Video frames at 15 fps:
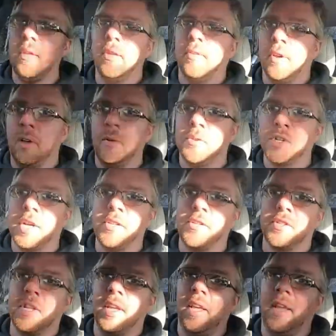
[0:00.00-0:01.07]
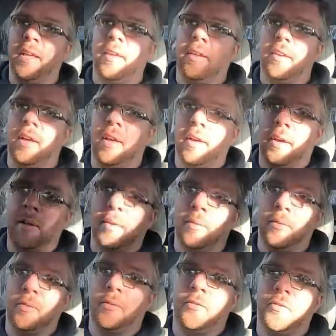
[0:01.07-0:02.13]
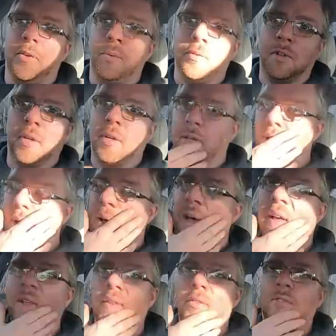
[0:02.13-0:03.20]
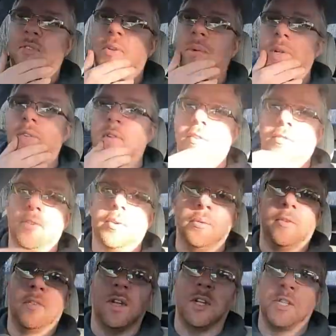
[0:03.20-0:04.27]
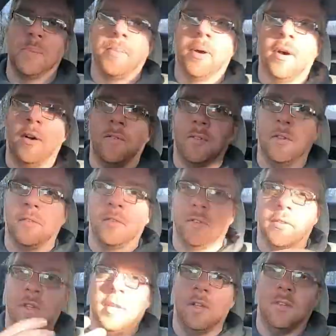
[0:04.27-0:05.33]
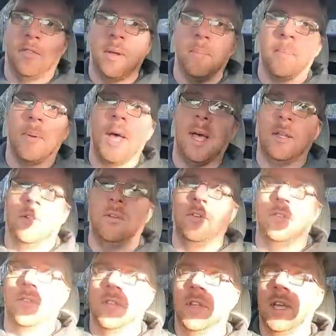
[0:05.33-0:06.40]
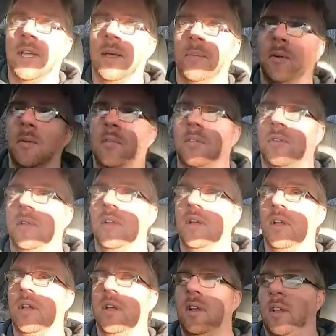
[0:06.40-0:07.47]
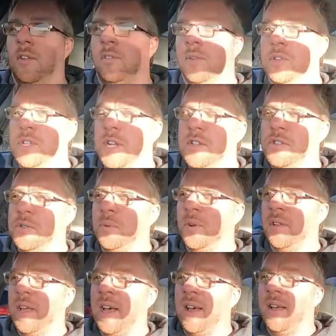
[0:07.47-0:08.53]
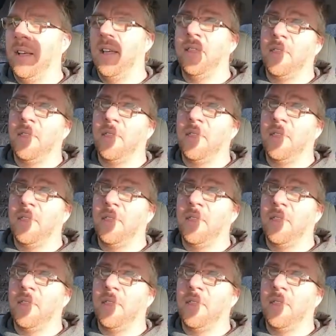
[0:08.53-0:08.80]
So I changed the filter and fluid. The filter is actually part of the sump pan of the gearbox. So I changed all of that.